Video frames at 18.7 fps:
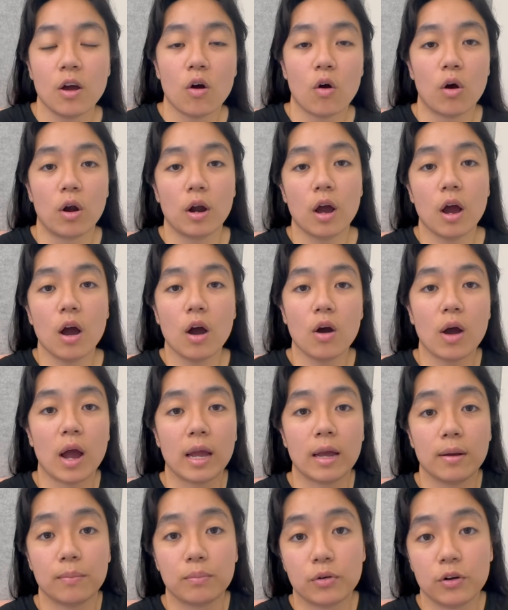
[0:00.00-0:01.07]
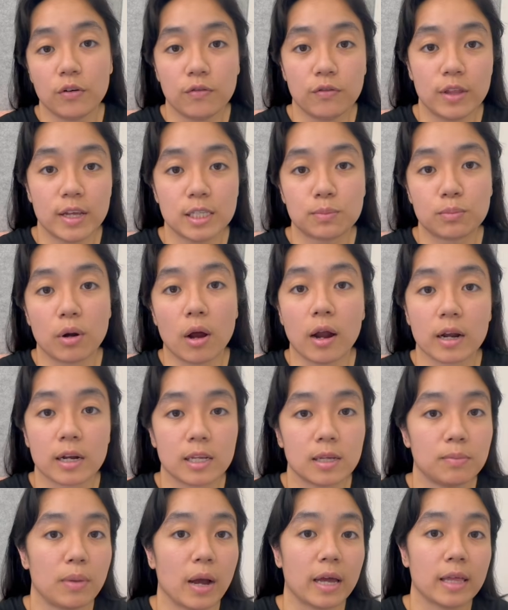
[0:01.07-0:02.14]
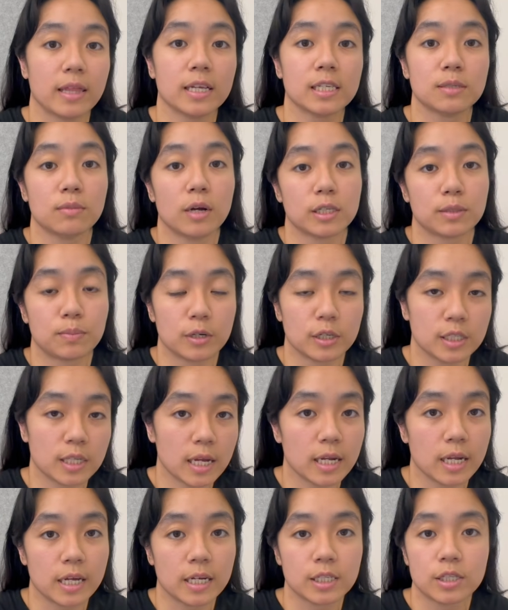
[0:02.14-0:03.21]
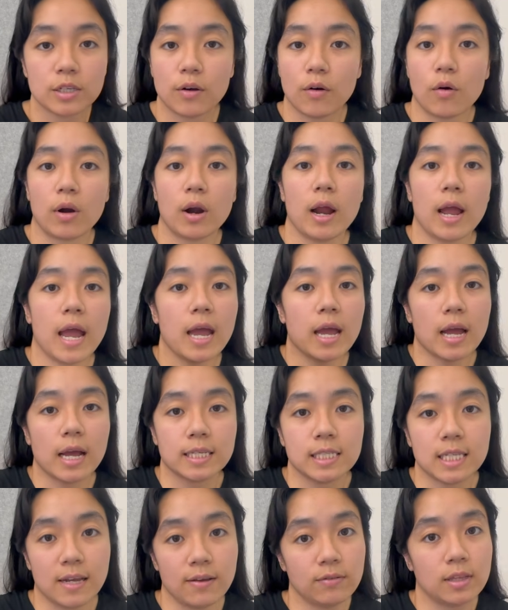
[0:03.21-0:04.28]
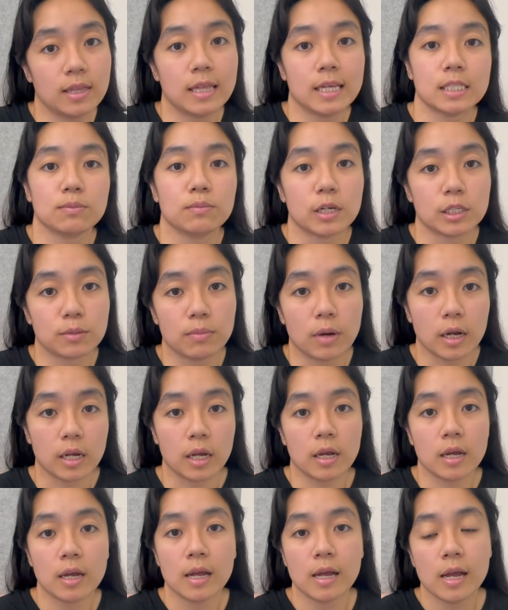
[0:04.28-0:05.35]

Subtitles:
or, oh, I improved this product by this much percentage, or hey, I saved this much money.